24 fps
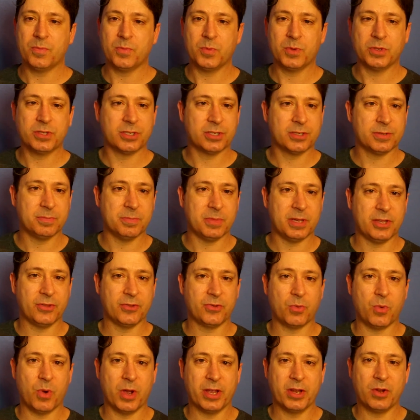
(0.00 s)
which
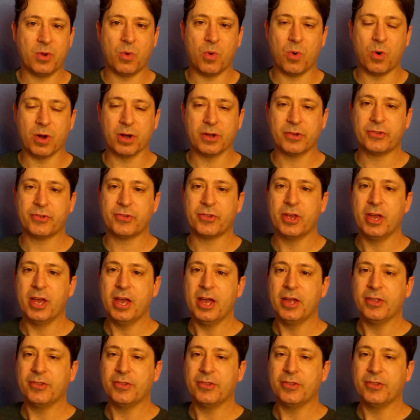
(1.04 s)
means white horse.